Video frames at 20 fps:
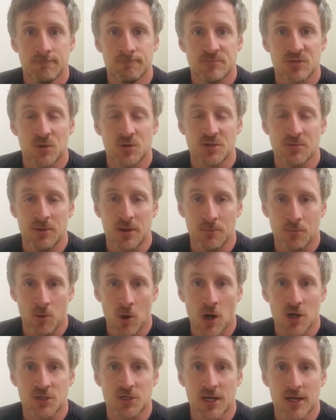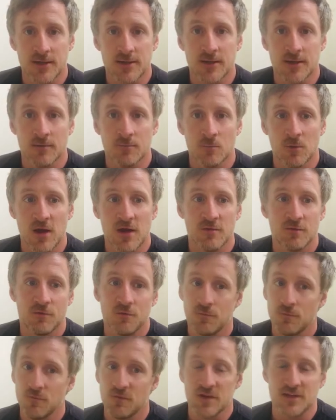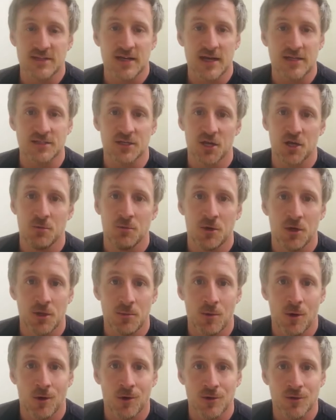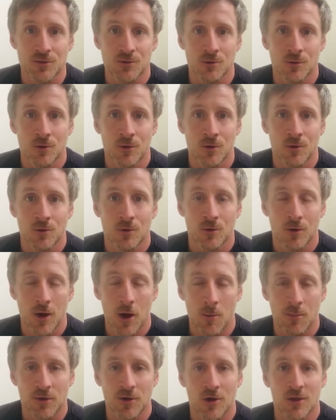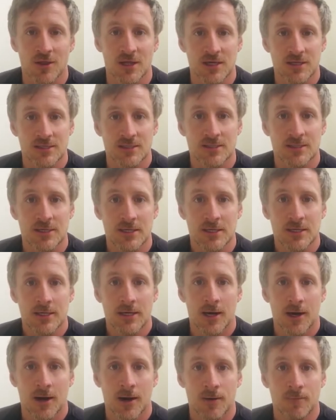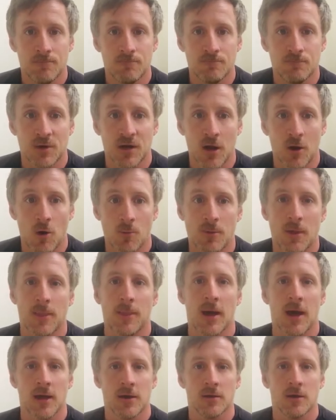So it's a big project, and we have fantastic community partners who are helping on this. But I hope that